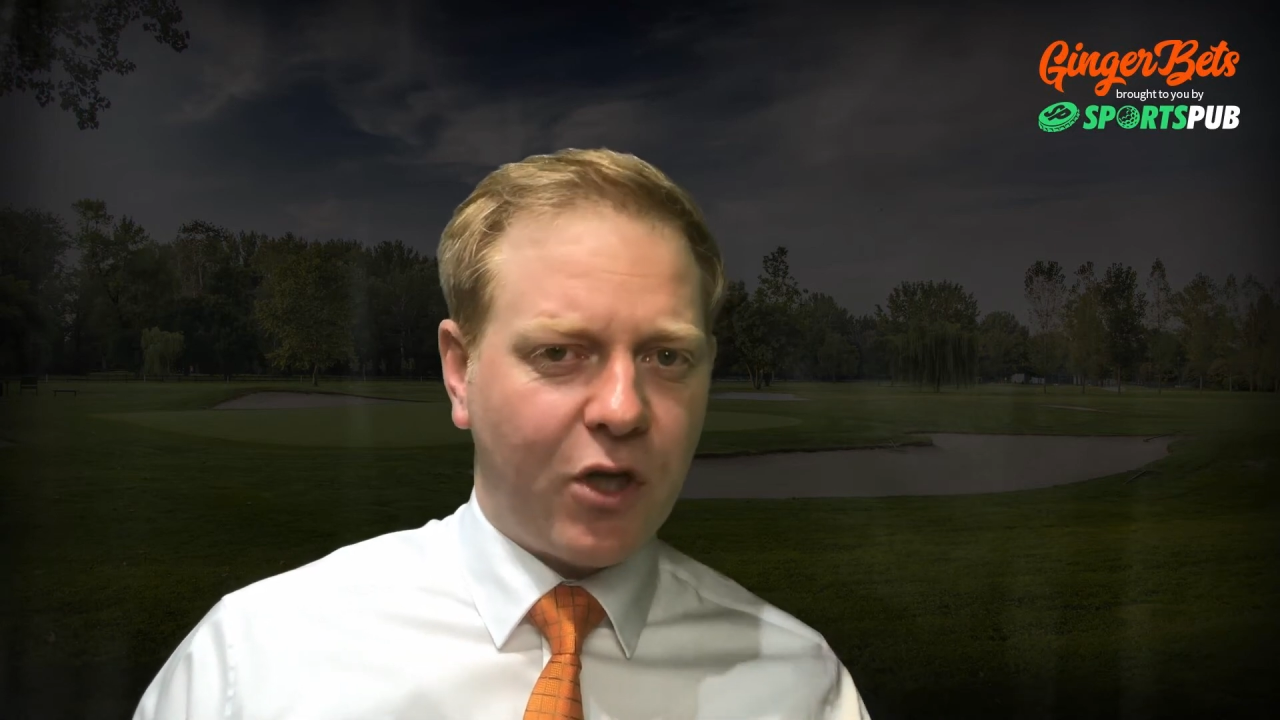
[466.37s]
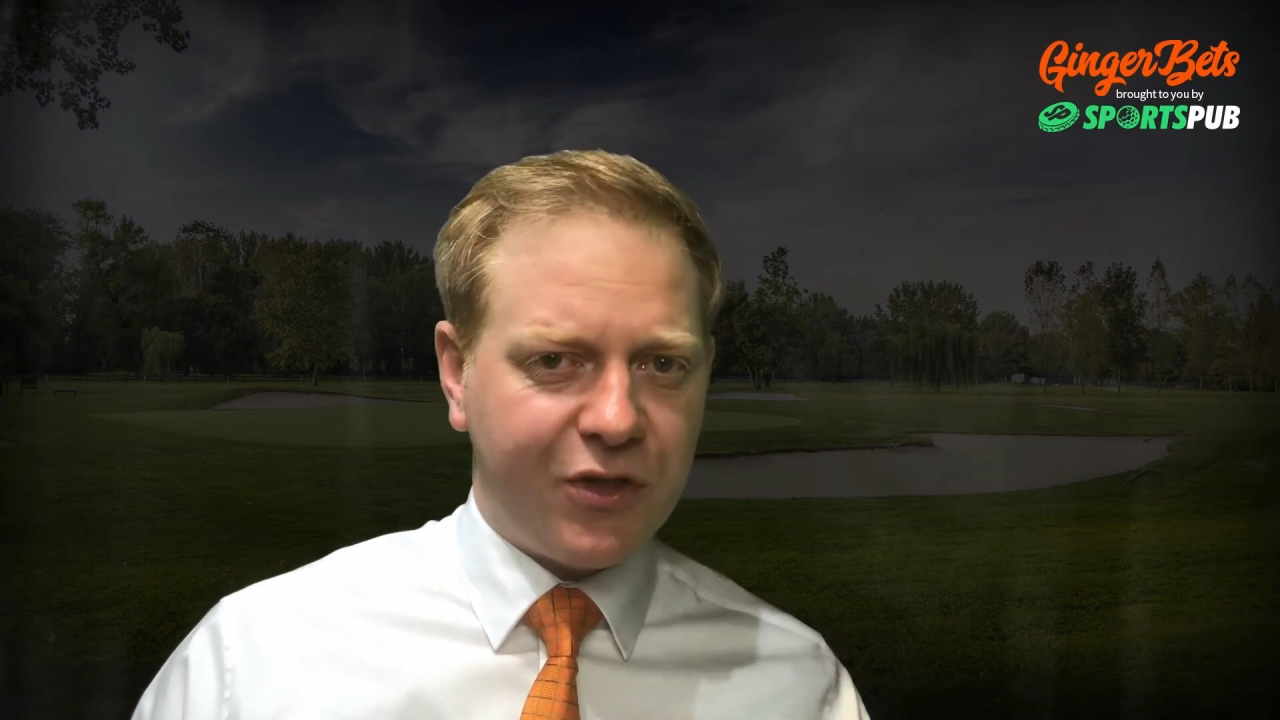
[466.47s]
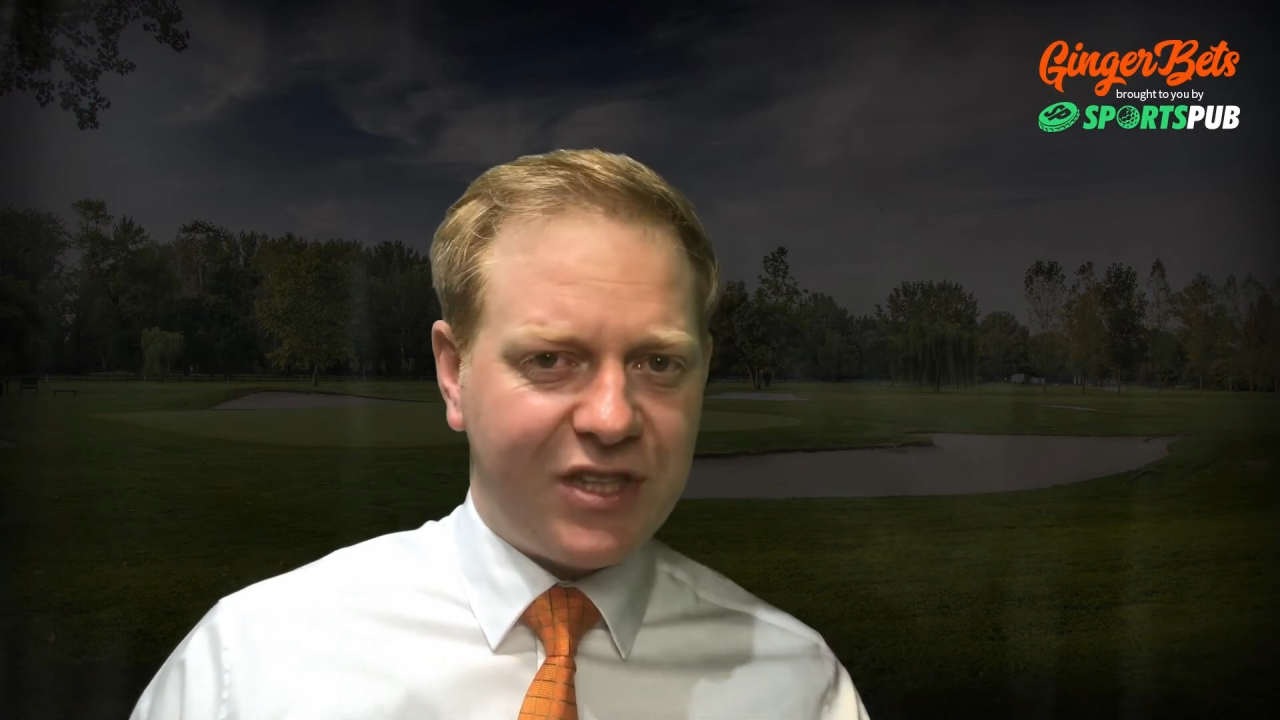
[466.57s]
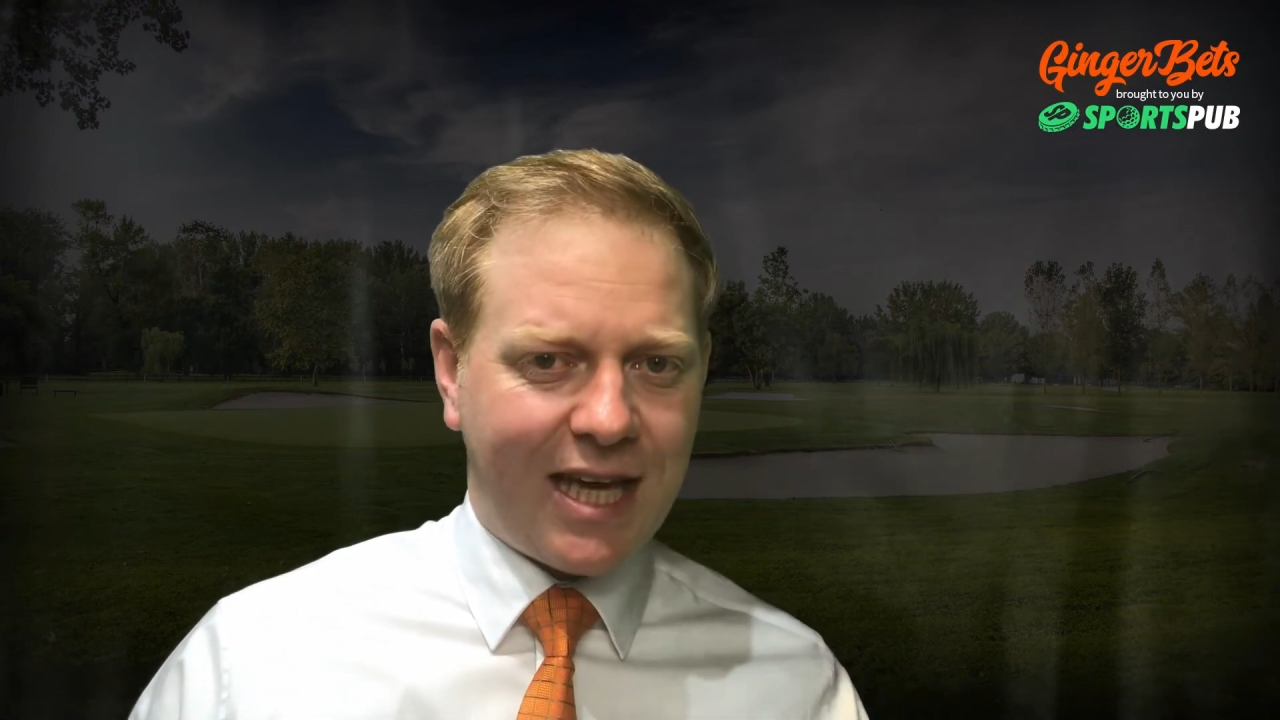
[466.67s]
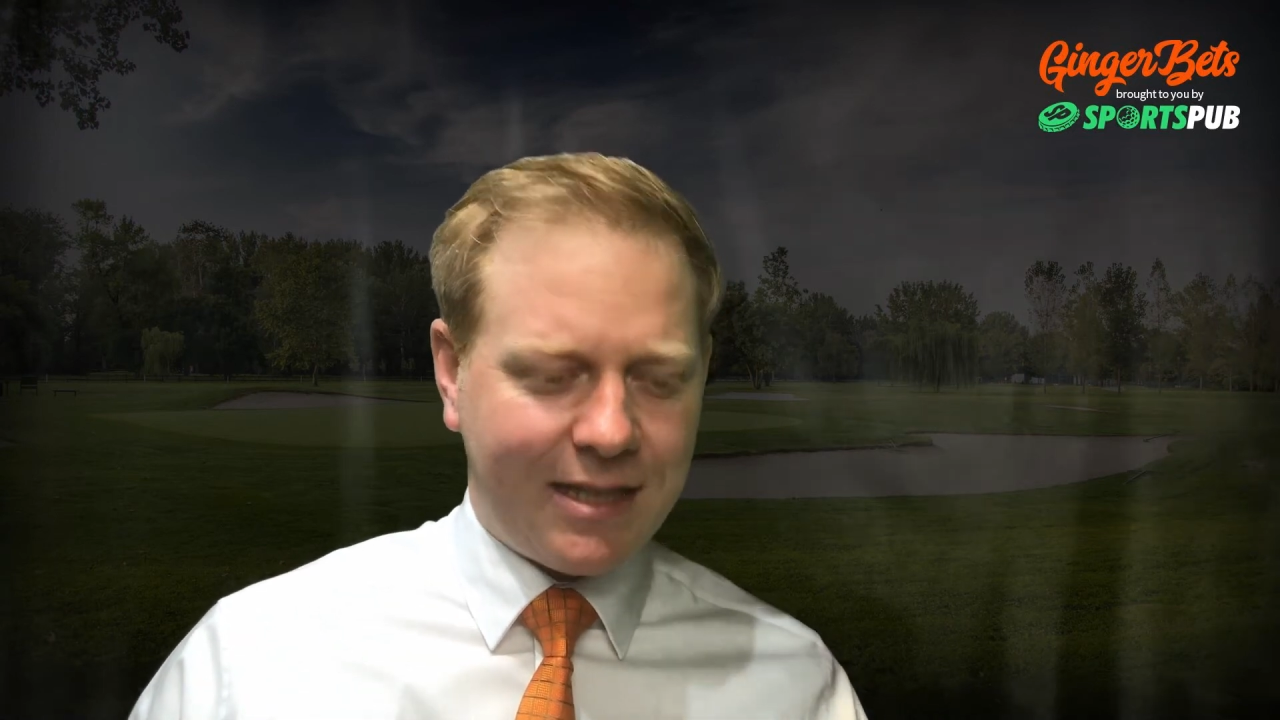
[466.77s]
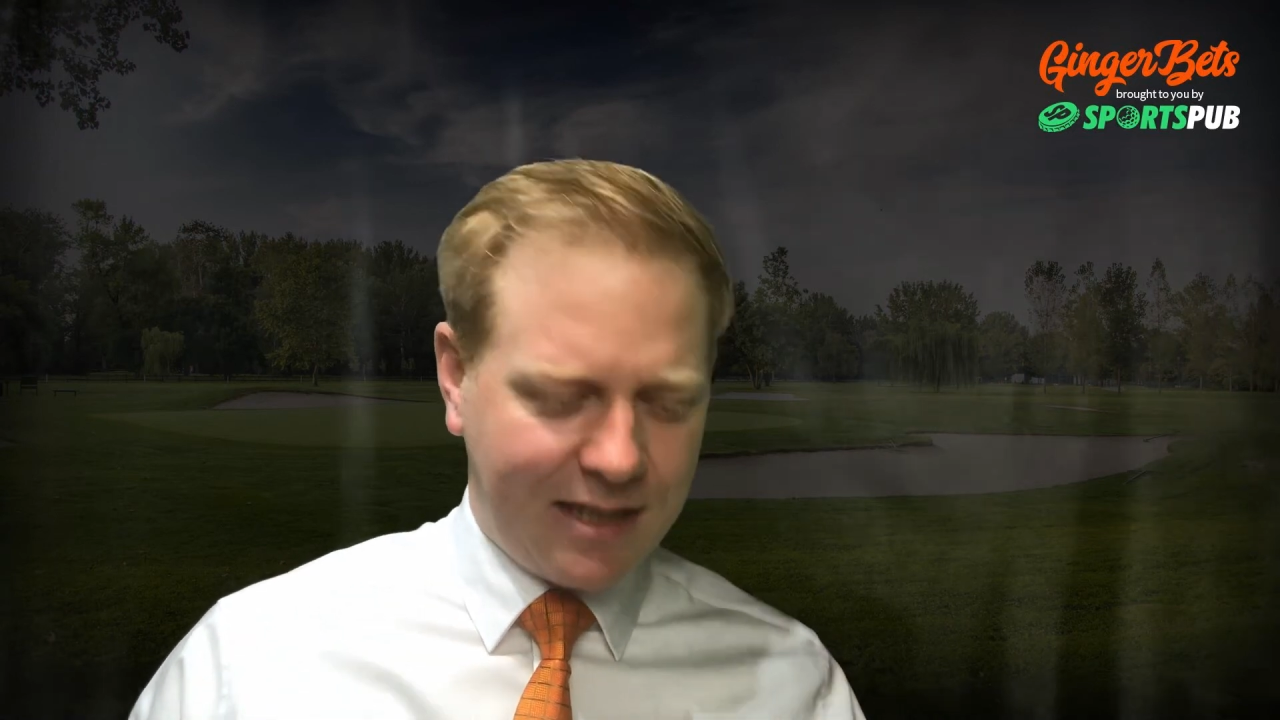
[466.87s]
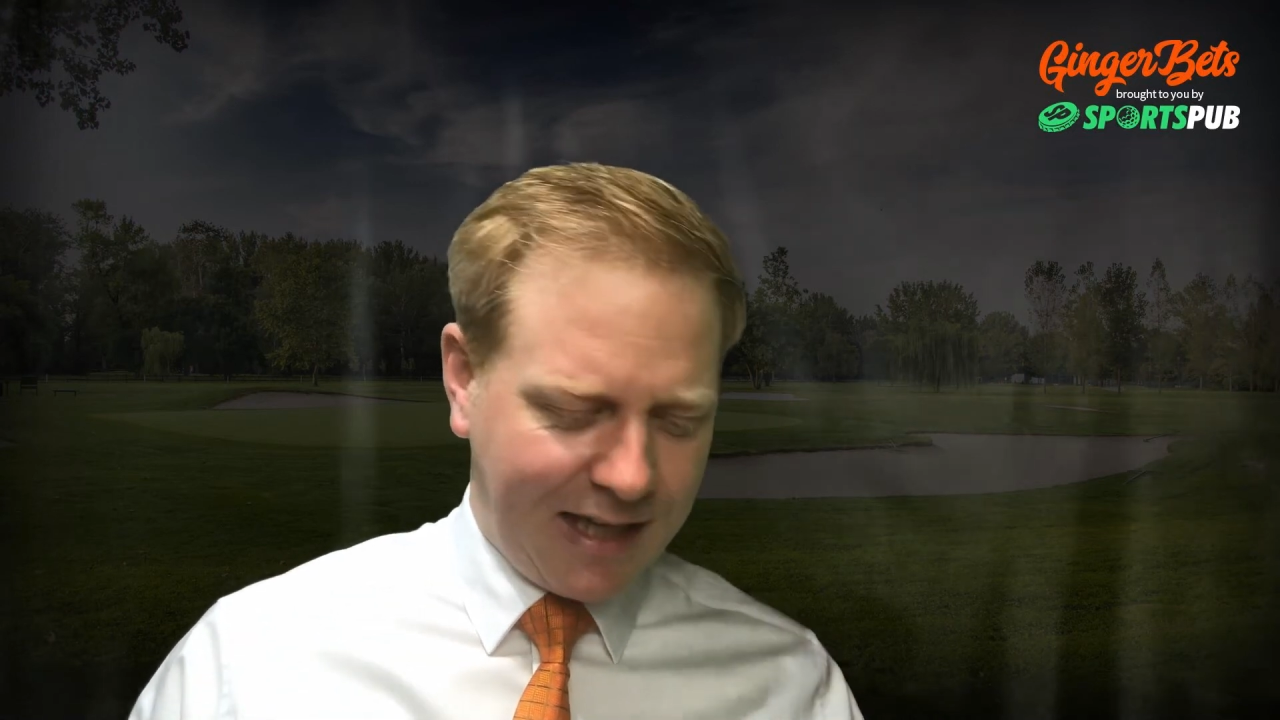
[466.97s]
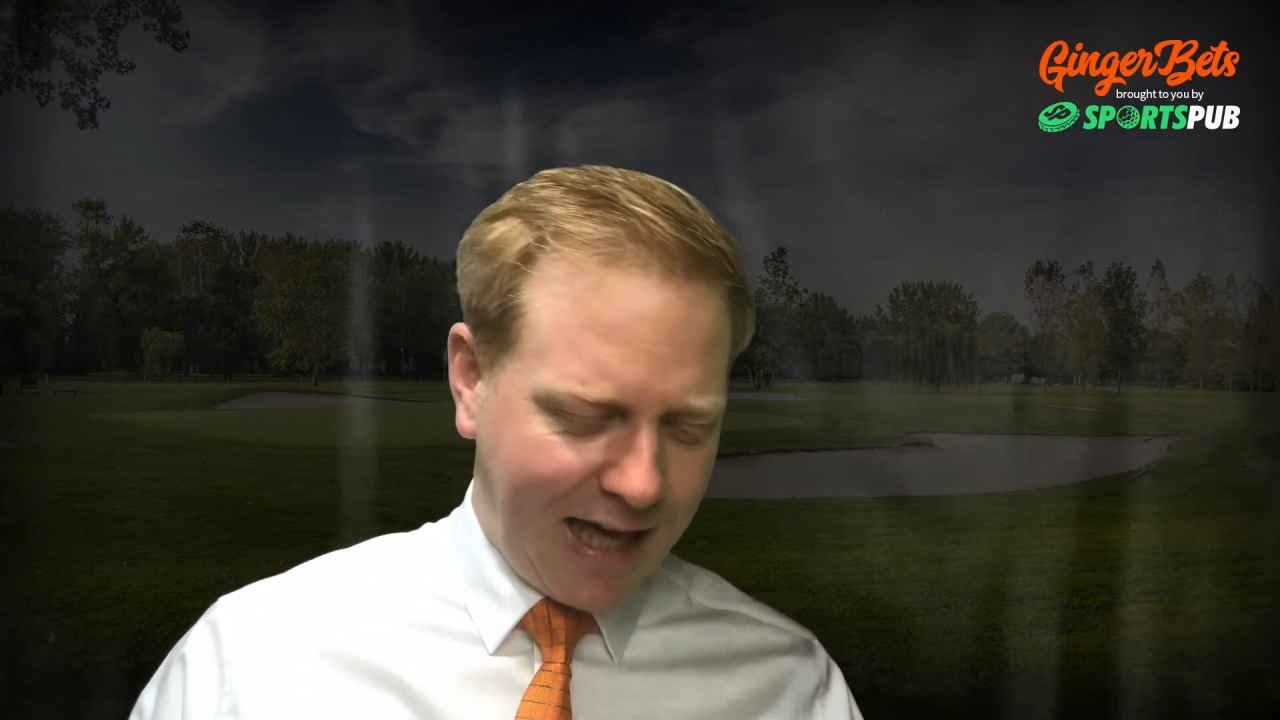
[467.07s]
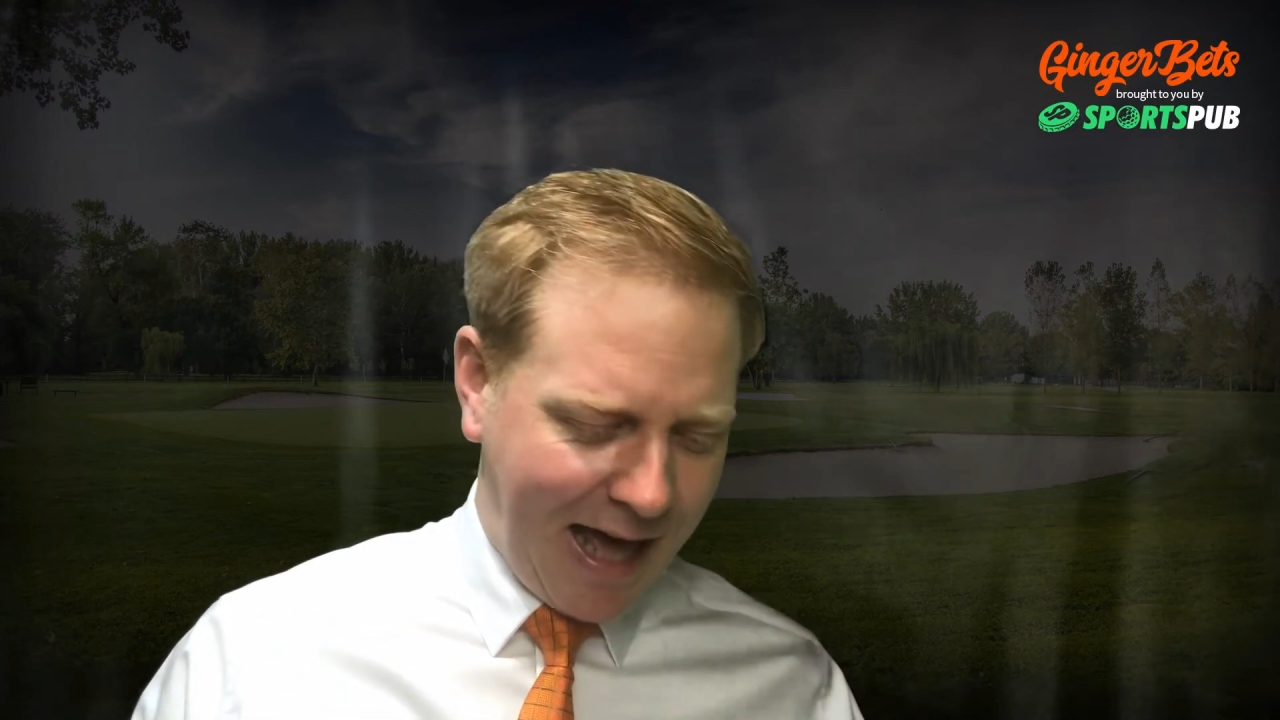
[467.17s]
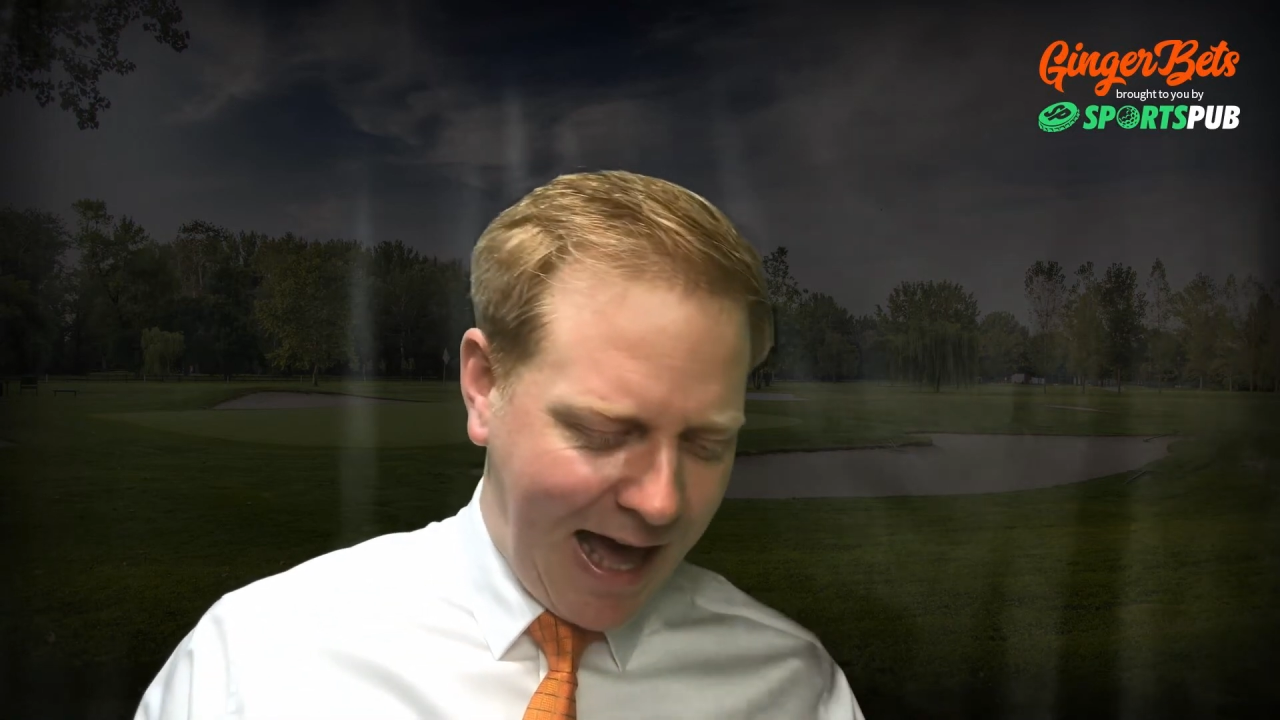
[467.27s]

contending